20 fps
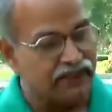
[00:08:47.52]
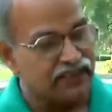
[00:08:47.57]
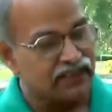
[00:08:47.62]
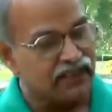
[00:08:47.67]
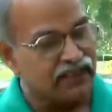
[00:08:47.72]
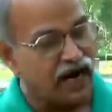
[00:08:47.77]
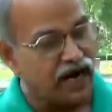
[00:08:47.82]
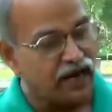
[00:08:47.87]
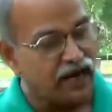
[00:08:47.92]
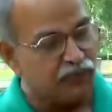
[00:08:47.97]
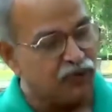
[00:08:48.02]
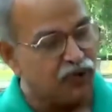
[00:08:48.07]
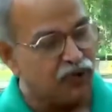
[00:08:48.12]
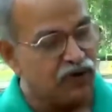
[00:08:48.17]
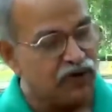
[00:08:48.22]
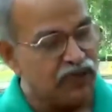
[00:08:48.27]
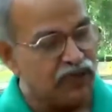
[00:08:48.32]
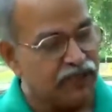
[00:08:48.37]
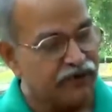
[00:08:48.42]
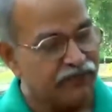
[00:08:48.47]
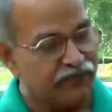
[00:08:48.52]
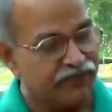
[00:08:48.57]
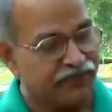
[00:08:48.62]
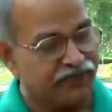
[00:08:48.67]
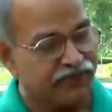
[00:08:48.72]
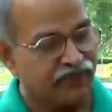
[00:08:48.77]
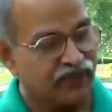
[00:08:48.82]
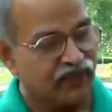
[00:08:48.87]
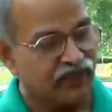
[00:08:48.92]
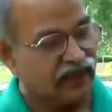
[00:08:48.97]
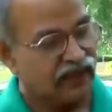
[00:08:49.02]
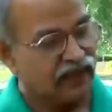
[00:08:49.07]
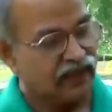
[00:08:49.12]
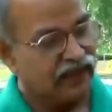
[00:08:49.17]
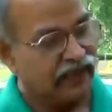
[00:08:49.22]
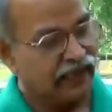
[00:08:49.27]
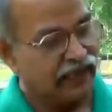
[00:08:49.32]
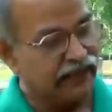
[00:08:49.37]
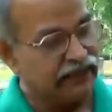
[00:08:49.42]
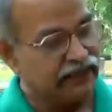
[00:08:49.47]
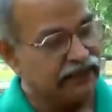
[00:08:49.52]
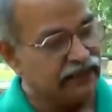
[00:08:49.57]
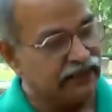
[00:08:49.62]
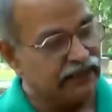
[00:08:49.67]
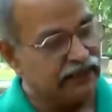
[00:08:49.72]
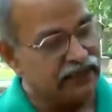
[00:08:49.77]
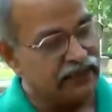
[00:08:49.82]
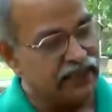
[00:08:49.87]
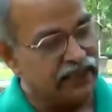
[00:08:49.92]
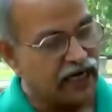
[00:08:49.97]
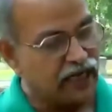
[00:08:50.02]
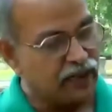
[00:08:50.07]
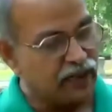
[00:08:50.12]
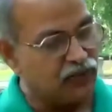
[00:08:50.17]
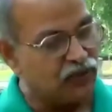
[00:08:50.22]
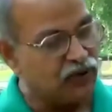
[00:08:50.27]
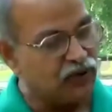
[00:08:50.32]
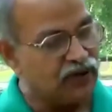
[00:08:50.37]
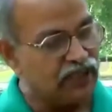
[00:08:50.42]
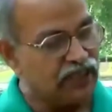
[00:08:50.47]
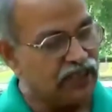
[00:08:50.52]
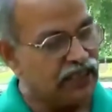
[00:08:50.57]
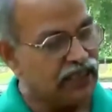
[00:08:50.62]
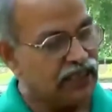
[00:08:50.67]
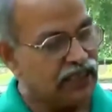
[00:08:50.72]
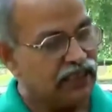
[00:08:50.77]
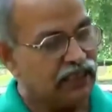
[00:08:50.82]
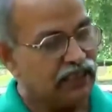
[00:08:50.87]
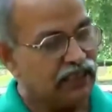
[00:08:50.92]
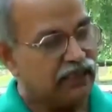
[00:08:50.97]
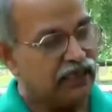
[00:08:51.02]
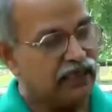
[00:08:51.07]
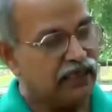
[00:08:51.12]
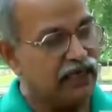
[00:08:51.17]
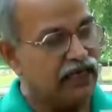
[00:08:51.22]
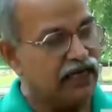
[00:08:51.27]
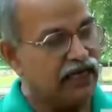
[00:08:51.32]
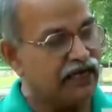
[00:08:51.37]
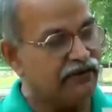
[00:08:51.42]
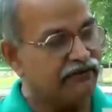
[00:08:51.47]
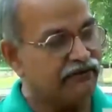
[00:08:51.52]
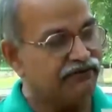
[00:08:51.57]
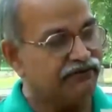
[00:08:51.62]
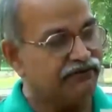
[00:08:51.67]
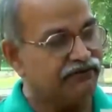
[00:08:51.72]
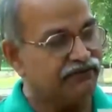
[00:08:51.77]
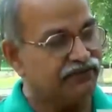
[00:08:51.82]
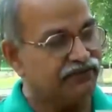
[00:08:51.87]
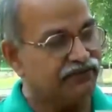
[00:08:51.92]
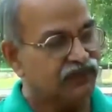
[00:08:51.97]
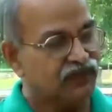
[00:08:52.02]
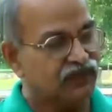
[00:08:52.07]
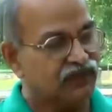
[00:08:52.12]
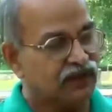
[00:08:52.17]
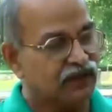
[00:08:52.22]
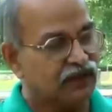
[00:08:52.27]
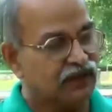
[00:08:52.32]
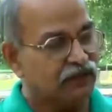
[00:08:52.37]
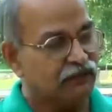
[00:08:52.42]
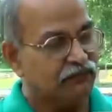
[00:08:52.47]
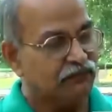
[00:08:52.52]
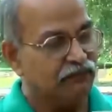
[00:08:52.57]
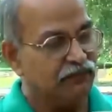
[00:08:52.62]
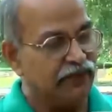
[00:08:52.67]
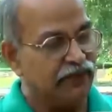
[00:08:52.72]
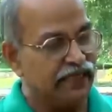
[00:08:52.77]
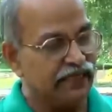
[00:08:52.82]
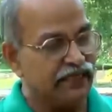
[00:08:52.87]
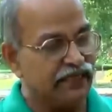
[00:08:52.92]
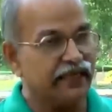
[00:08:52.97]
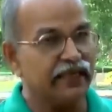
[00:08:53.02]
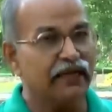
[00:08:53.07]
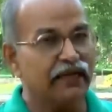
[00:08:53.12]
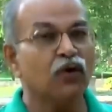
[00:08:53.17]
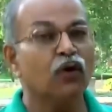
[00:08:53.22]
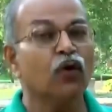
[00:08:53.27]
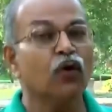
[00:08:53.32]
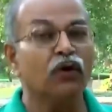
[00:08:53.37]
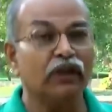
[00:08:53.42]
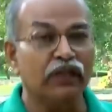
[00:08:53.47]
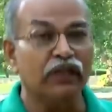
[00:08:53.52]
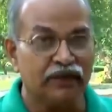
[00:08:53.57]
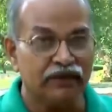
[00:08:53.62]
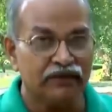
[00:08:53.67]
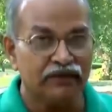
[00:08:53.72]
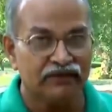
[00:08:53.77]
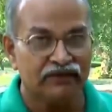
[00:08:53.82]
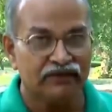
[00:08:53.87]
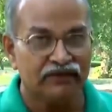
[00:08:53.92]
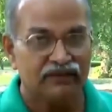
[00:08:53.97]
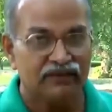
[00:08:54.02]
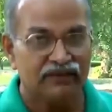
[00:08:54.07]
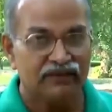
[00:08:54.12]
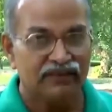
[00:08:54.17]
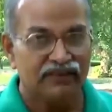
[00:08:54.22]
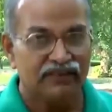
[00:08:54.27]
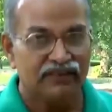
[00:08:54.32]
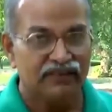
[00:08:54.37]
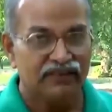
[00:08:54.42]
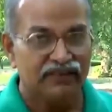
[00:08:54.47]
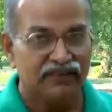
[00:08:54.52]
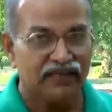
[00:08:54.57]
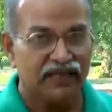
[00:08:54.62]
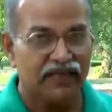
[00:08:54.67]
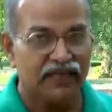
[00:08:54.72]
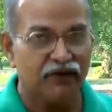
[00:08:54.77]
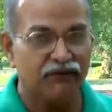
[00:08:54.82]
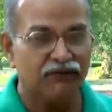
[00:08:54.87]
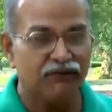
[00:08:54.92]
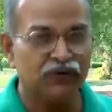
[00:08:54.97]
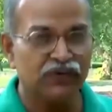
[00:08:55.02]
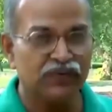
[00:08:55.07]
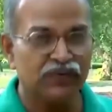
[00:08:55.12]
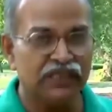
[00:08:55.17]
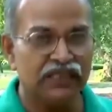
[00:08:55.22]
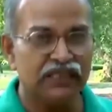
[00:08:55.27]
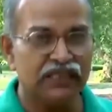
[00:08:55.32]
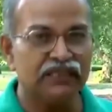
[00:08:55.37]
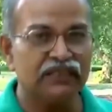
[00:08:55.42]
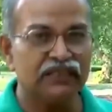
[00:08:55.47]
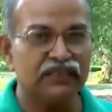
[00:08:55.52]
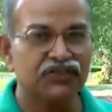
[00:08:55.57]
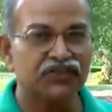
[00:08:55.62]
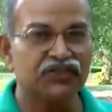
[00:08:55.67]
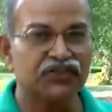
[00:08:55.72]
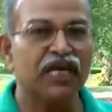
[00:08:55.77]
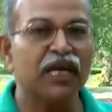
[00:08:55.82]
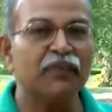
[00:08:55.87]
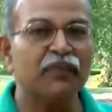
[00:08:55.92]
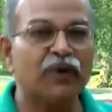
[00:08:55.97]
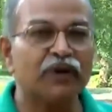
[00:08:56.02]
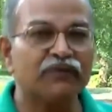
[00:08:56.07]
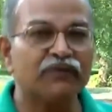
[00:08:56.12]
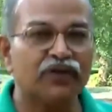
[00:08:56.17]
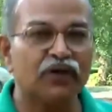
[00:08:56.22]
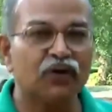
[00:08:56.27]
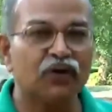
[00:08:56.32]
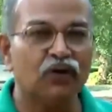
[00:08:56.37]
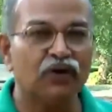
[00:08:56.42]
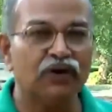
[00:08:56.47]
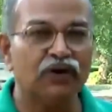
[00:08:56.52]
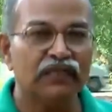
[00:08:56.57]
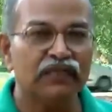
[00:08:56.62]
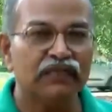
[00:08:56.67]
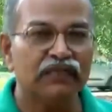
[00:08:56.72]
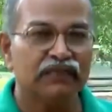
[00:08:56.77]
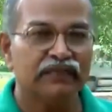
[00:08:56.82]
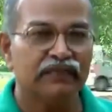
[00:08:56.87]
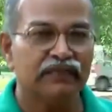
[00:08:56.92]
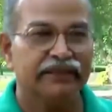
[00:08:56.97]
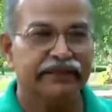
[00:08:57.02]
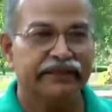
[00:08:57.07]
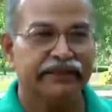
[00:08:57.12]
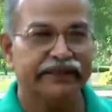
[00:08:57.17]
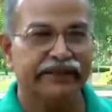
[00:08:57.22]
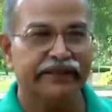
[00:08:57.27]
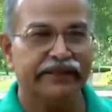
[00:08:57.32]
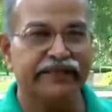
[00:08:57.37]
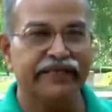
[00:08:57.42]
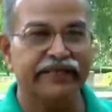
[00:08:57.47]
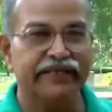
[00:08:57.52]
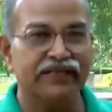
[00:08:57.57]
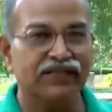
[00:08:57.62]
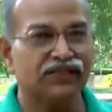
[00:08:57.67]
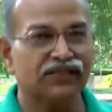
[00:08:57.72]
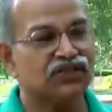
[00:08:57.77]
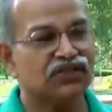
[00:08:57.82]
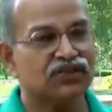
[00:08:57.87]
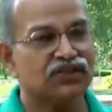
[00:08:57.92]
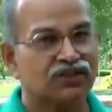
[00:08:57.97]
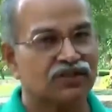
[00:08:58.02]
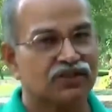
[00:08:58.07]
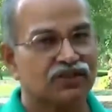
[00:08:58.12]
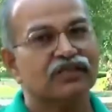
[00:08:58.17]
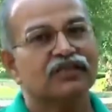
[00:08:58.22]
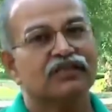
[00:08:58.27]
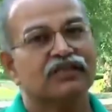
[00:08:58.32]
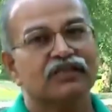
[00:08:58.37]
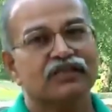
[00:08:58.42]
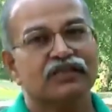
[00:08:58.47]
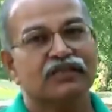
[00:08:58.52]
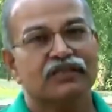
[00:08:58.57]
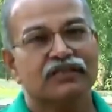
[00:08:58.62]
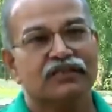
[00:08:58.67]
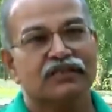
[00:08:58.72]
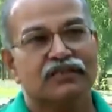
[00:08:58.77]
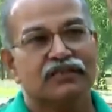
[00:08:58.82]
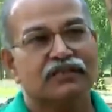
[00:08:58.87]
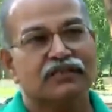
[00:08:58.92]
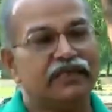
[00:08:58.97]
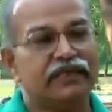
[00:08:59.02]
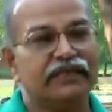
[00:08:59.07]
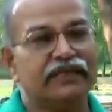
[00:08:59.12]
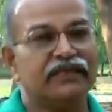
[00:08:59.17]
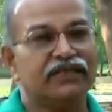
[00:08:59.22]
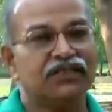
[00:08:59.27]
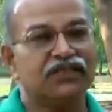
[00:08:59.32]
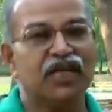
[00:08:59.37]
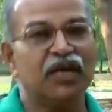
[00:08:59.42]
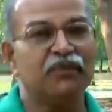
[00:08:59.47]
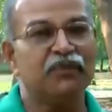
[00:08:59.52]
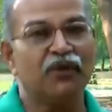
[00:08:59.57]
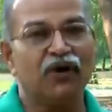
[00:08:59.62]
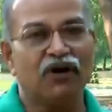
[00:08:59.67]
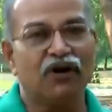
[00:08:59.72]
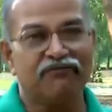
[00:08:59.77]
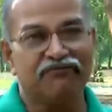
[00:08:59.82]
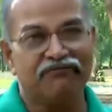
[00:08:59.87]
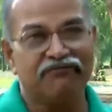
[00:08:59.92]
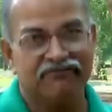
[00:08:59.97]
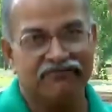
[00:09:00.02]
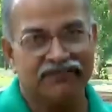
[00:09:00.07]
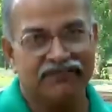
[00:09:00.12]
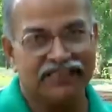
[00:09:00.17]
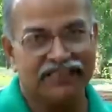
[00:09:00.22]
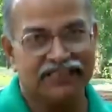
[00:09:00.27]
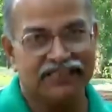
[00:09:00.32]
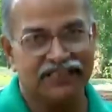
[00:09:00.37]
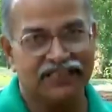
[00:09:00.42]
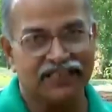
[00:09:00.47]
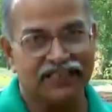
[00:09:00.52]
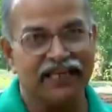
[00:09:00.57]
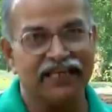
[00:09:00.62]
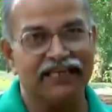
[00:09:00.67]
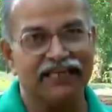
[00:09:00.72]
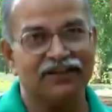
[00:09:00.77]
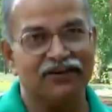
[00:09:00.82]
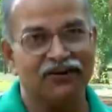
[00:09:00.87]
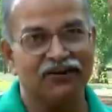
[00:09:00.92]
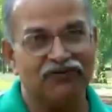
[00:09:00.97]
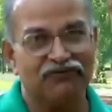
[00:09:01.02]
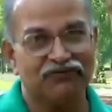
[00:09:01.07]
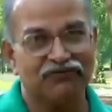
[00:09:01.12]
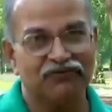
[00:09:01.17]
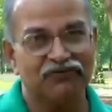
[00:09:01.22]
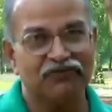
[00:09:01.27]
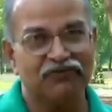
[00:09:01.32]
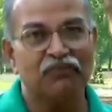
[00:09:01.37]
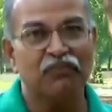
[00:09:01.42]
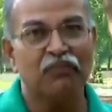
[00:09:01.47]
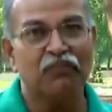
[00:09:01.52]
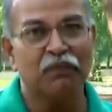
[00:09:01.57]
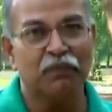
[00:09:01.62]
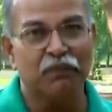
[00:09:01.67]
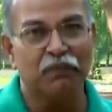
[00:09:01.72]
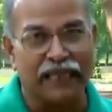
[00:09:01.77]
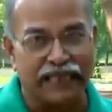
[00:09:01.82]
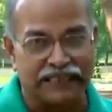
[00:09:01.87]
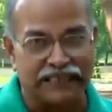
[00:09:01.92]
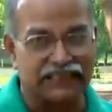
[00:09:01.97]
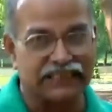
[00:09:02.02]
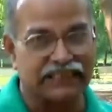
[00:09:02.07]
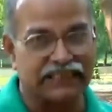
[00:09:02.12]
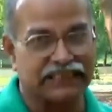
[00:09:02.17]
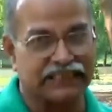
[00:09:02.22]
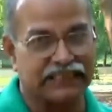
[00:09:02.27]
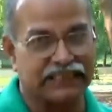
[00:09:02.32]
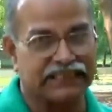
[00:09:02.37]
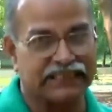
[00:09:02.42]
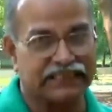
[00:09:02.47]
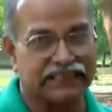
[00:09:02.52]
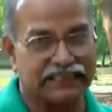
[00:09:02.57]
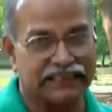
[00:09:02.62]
this cardboard, and in this cardboard I have made a hole, and if you see the shape of the hole, it is in the shape of this sign of plus.